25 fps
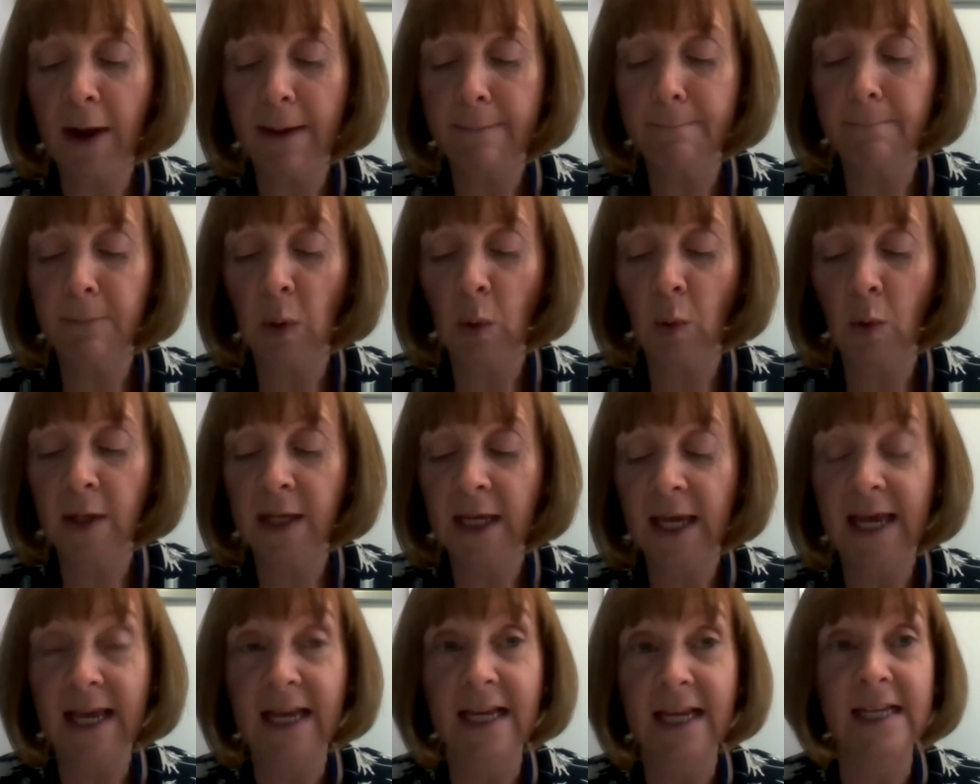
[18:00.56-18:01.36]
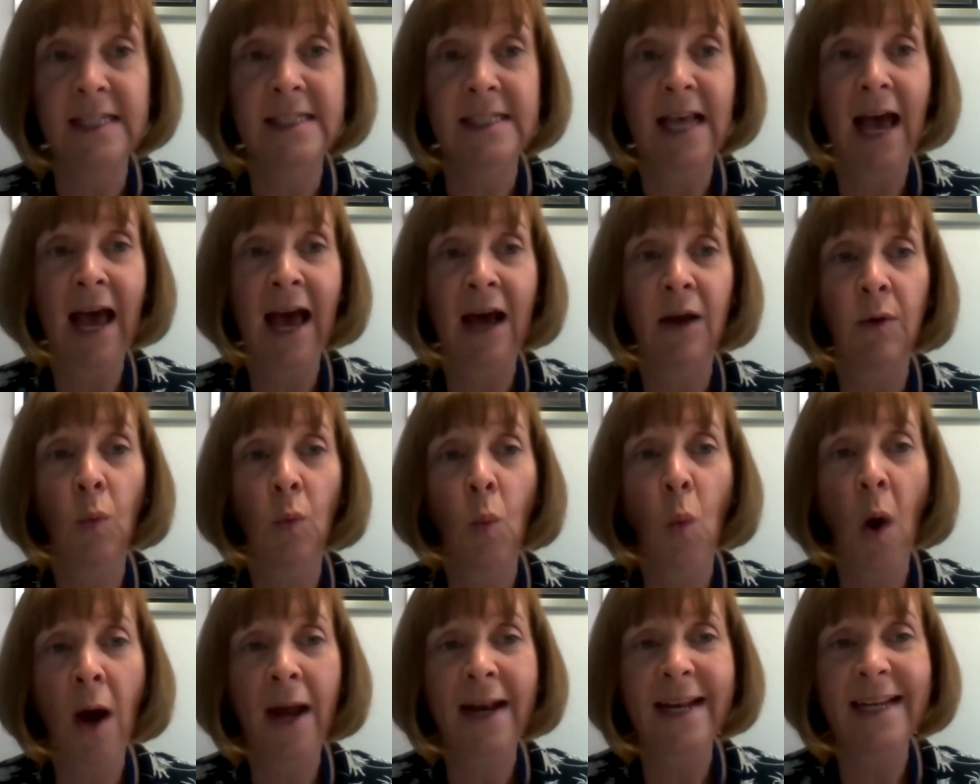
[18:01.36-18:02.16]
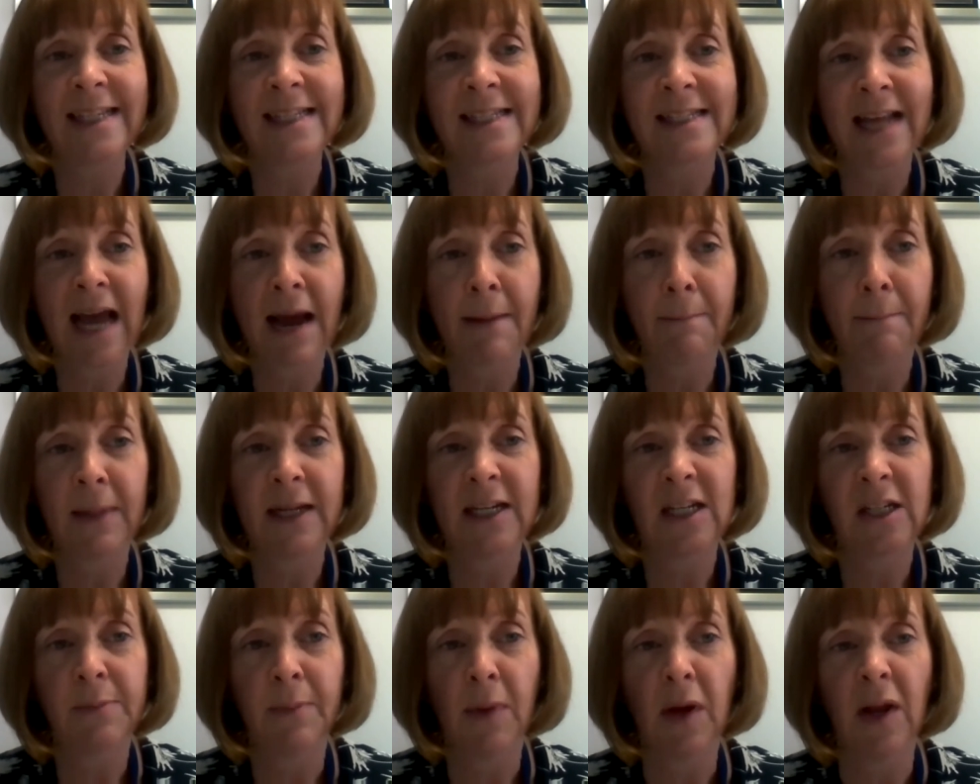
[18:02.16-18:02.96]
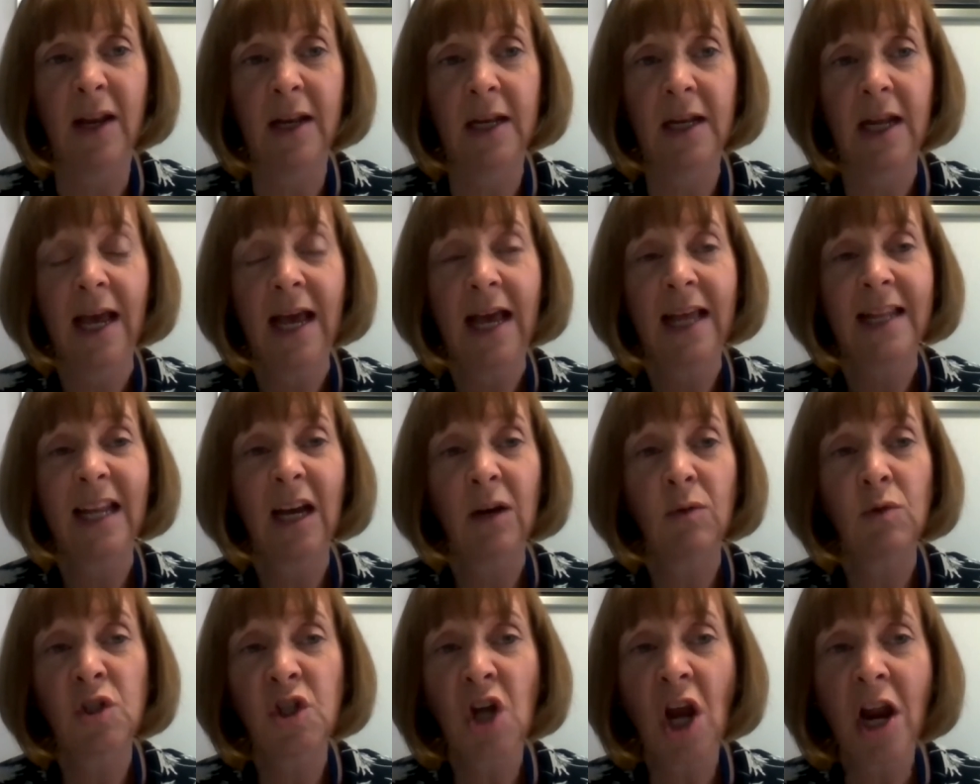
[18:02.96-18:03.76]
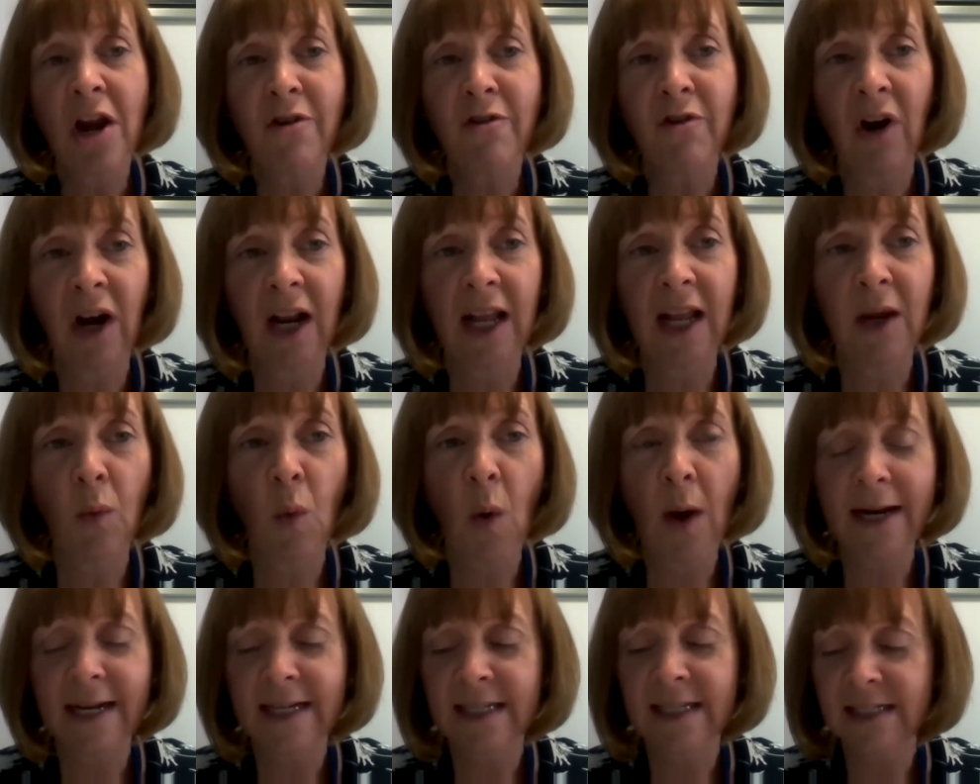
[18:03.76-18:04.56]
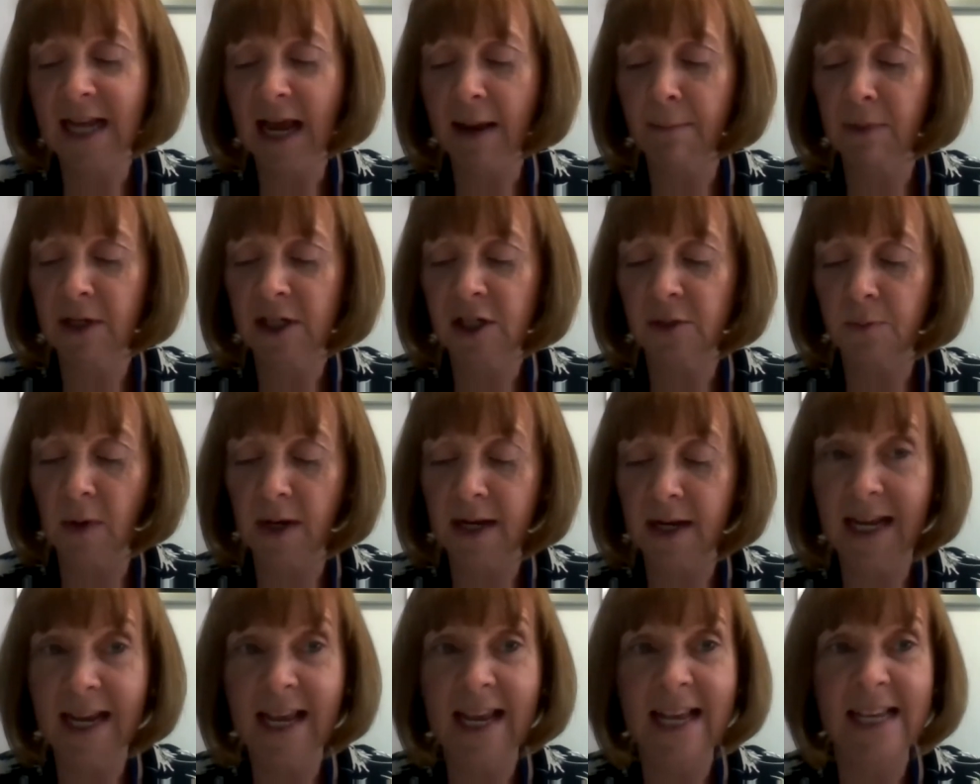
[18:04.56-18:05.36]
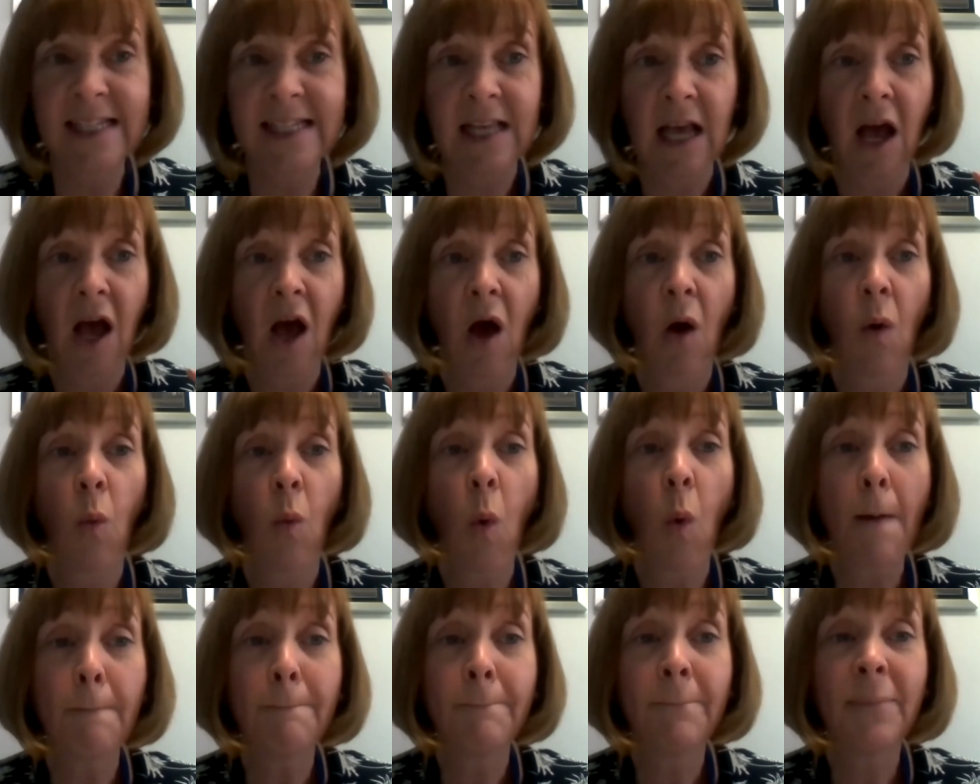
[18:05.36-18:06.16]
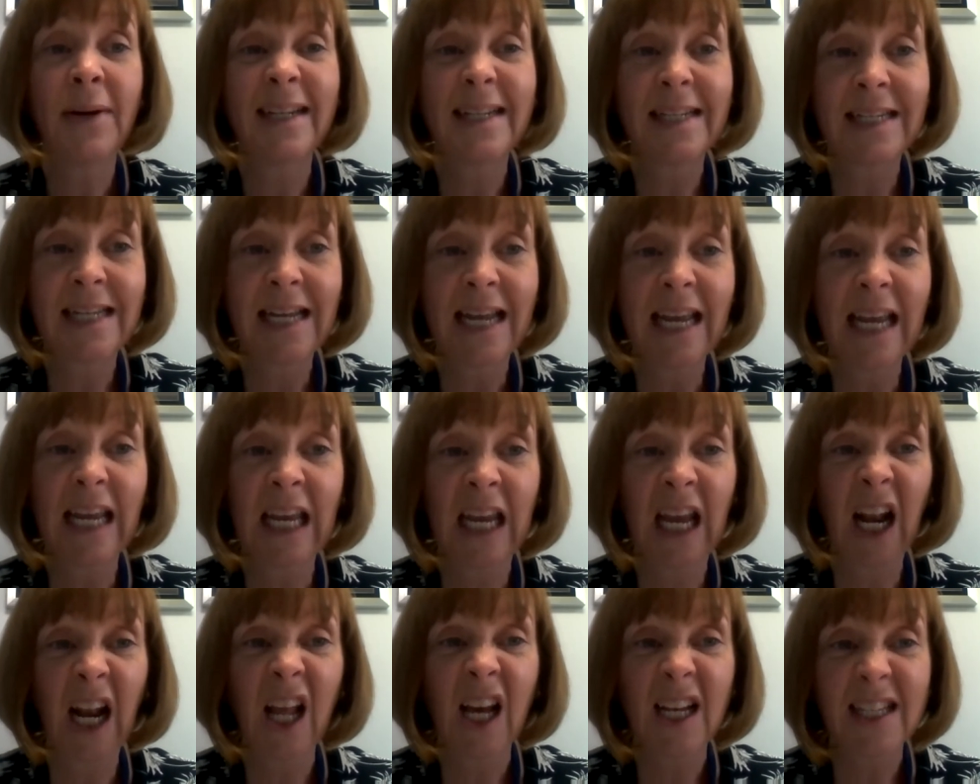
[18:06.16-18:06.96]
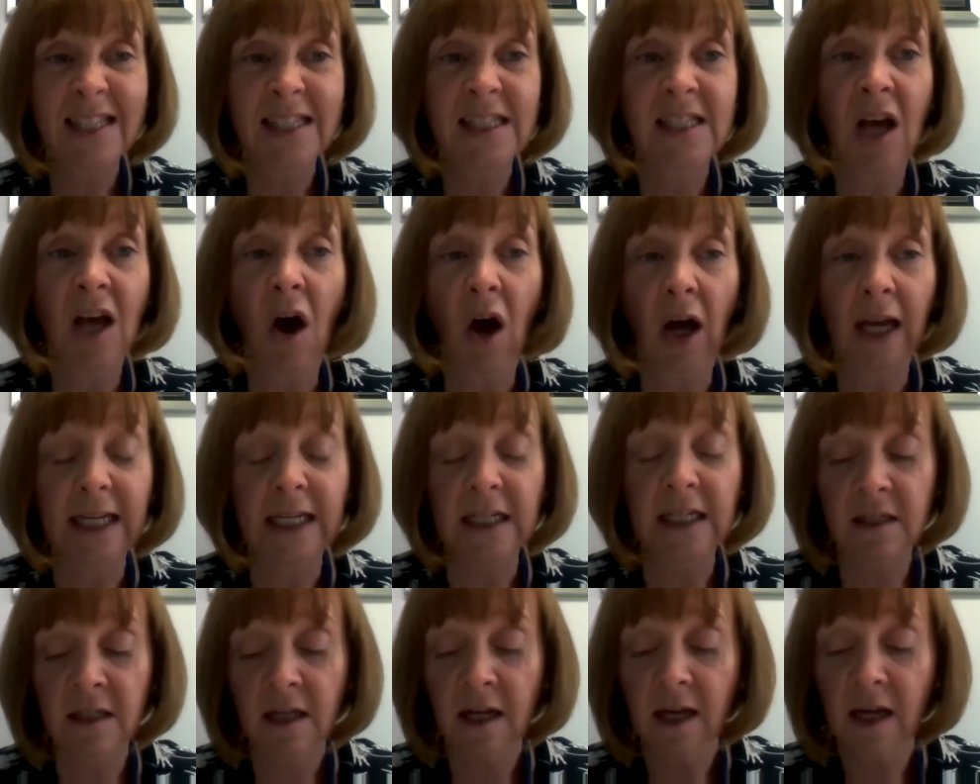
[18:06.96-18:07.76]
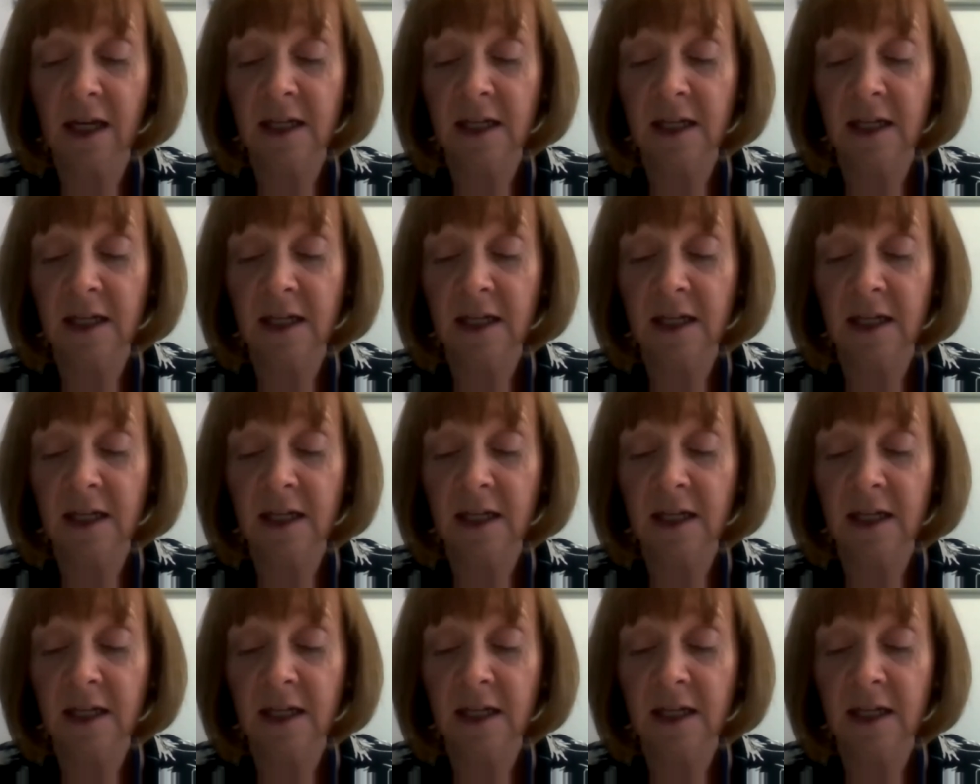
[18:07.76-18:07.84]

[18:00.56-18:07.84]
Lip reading: employees at one establishment, now generally one establishment is one particular site.